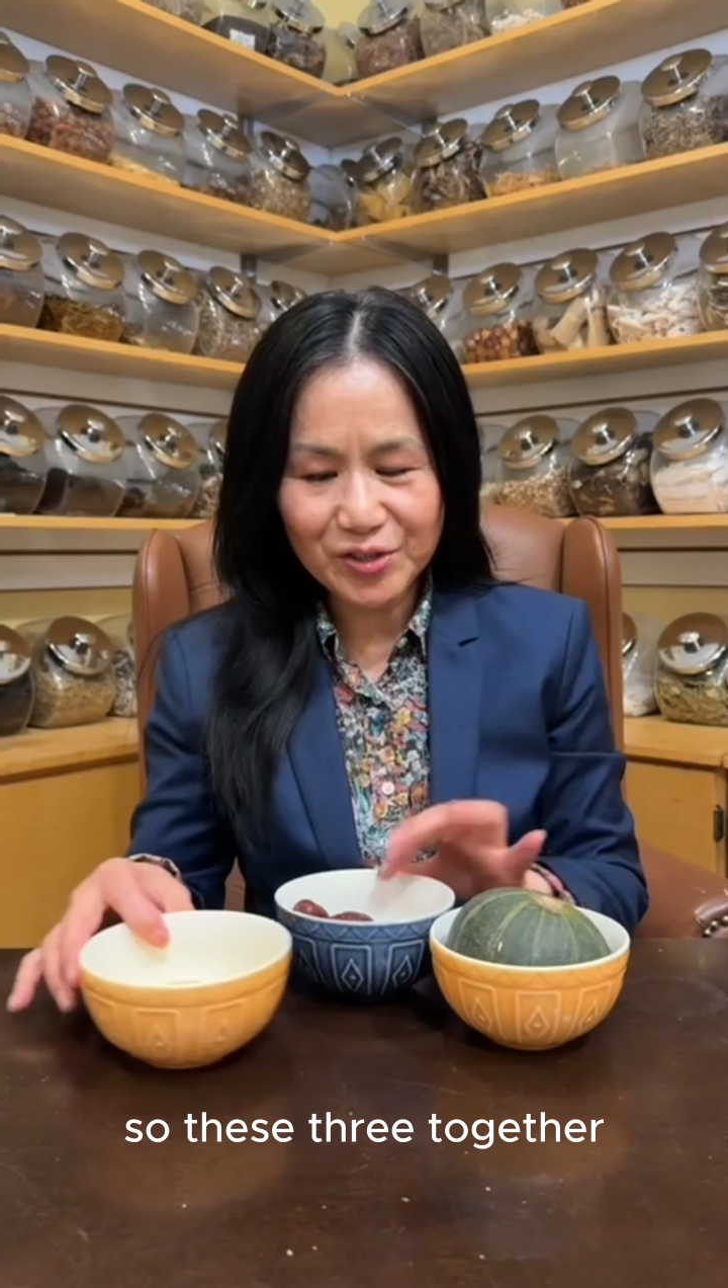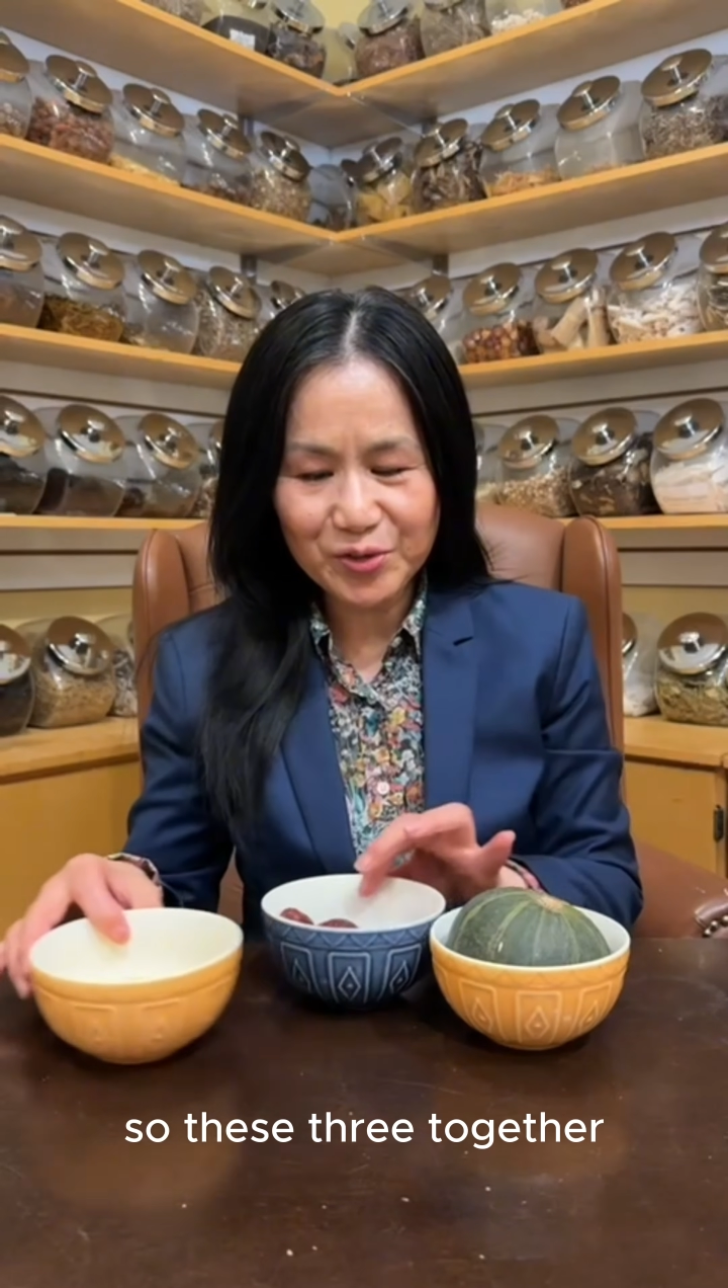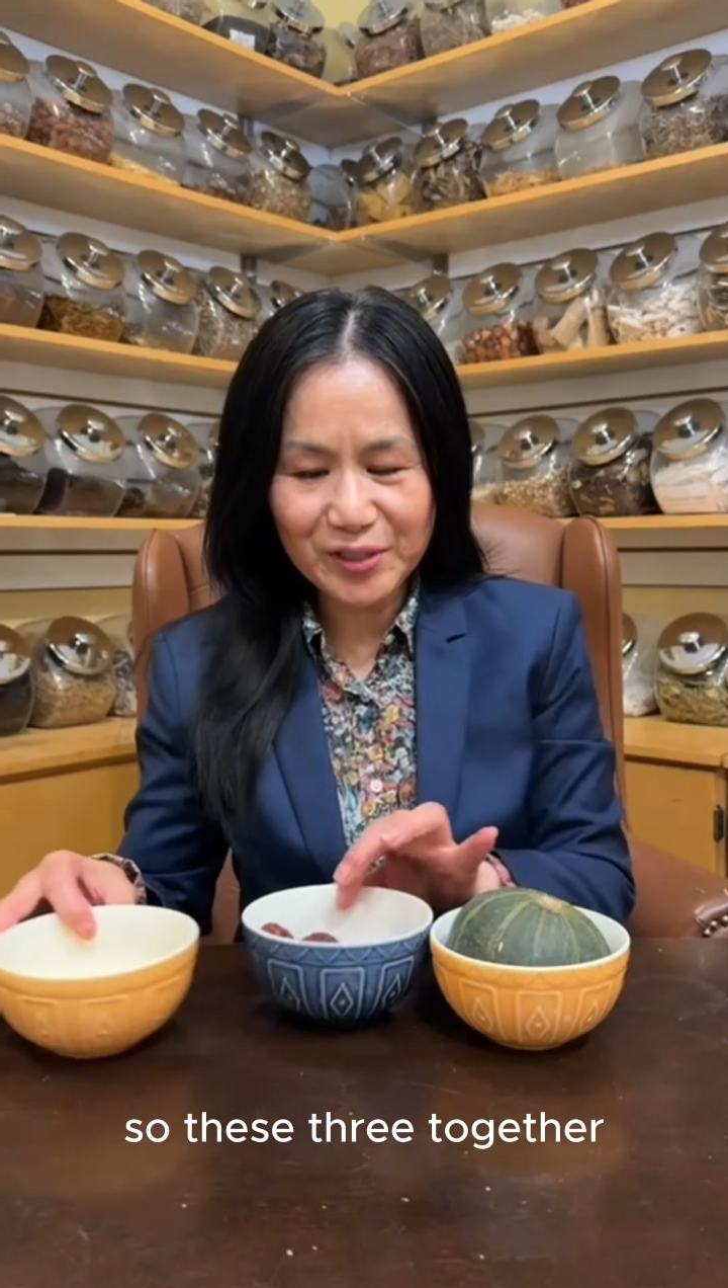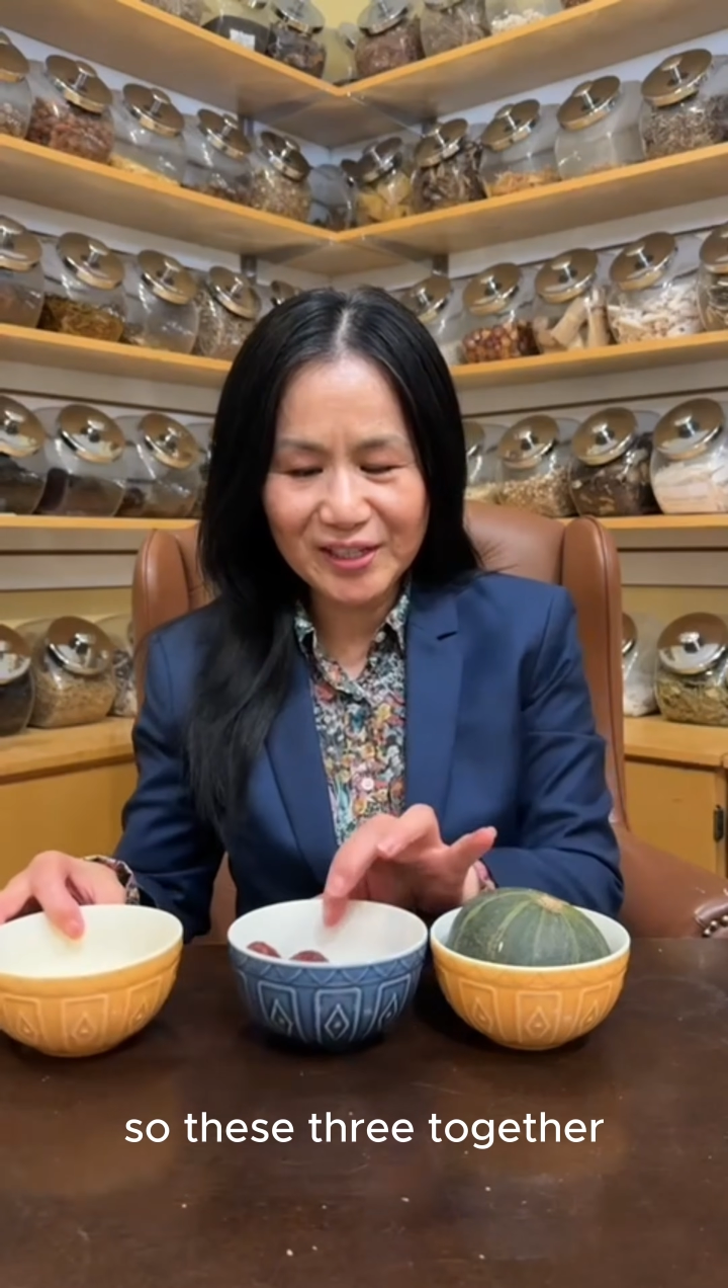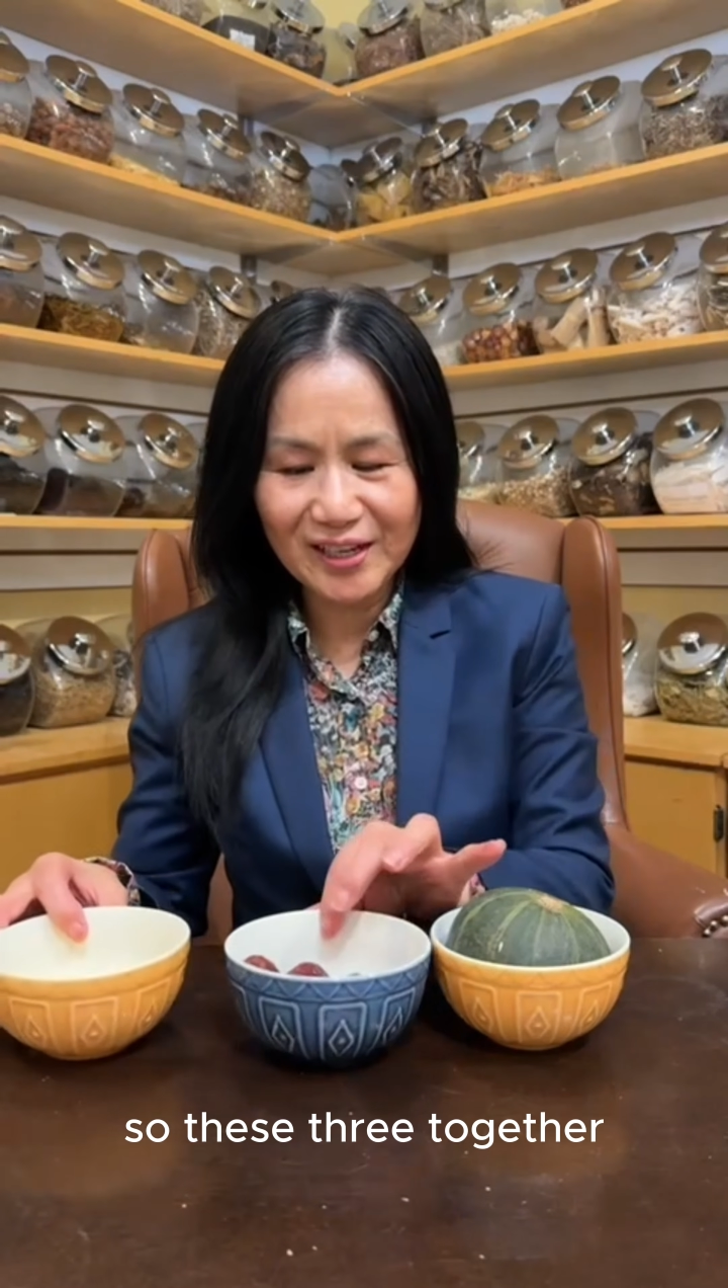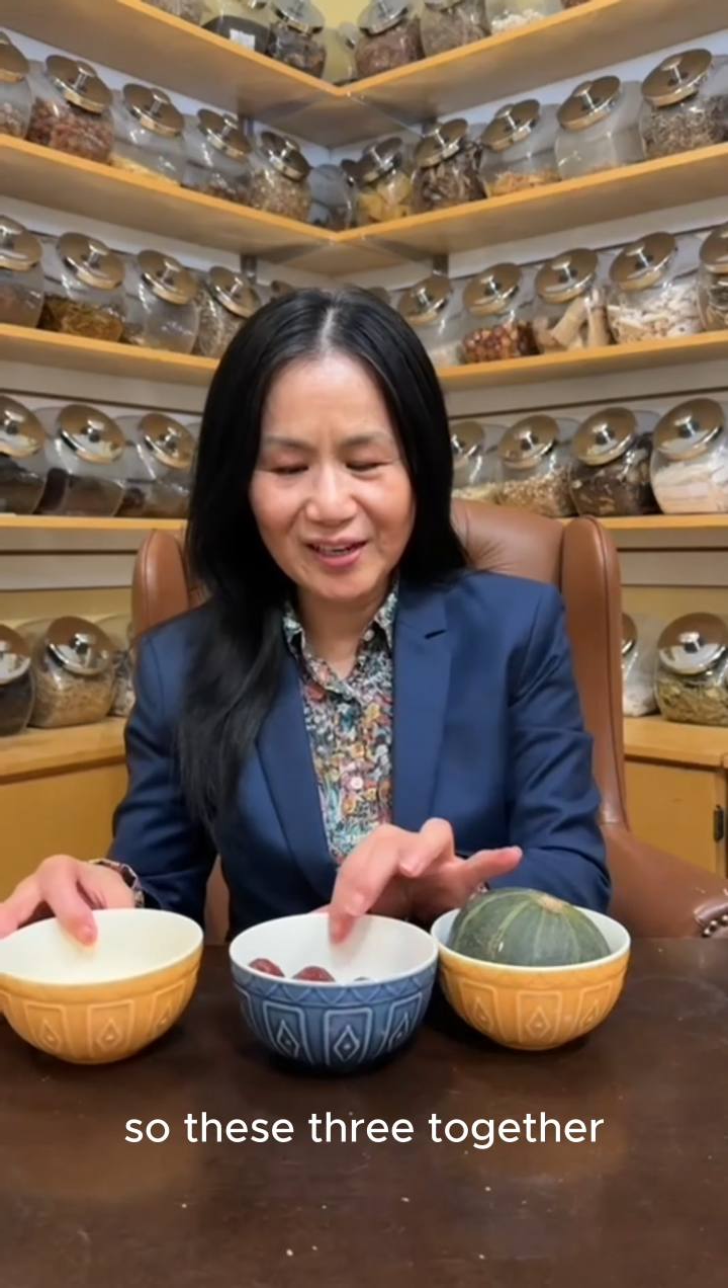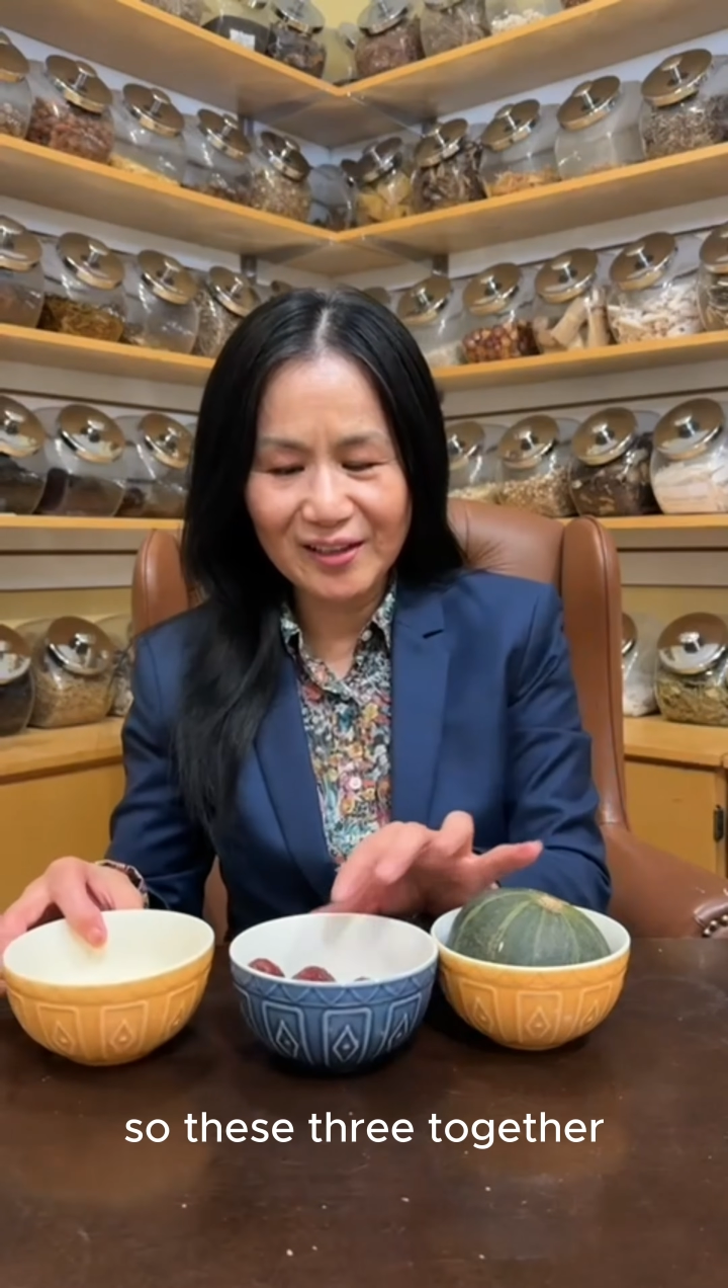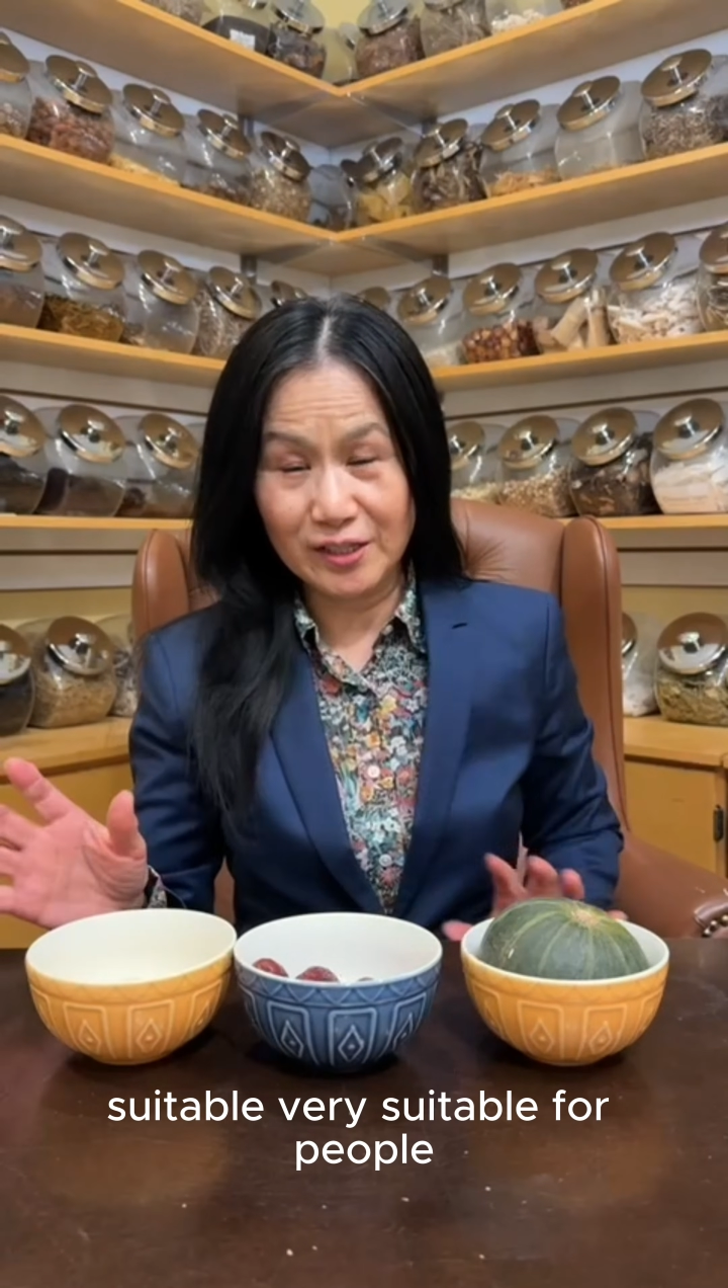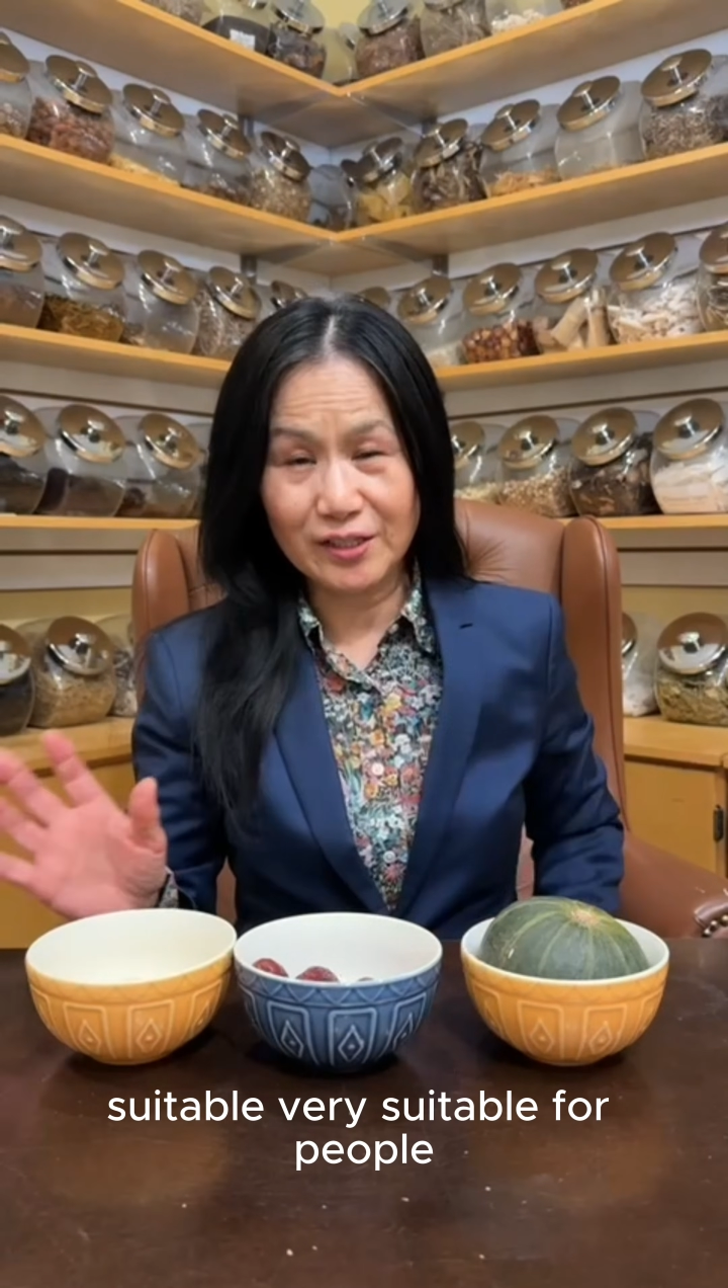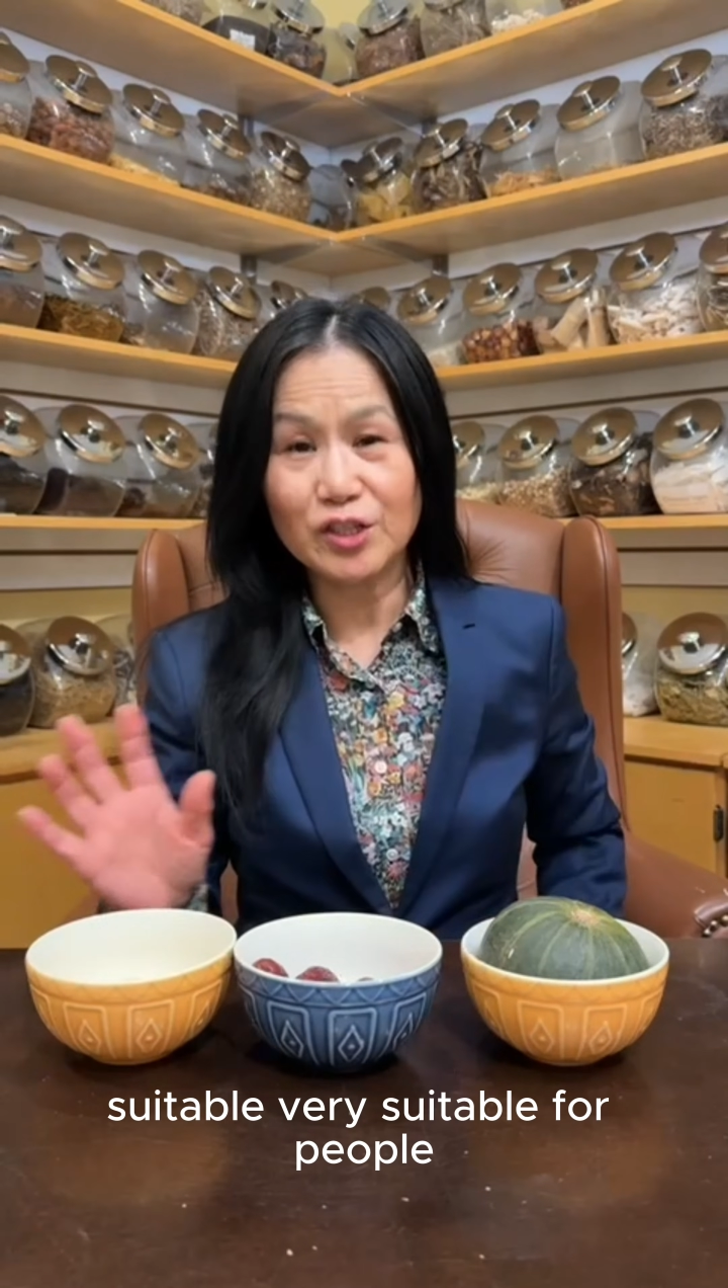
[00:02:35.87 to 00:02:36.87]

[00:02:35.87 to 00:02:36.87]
three together,